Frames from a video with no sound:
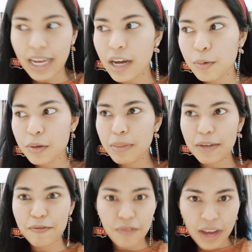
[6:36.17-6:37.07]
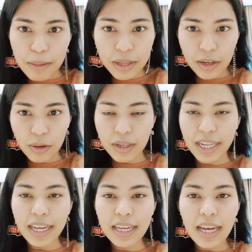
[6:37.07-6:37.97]
How would my family look
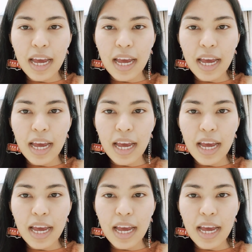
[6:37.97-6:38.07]
like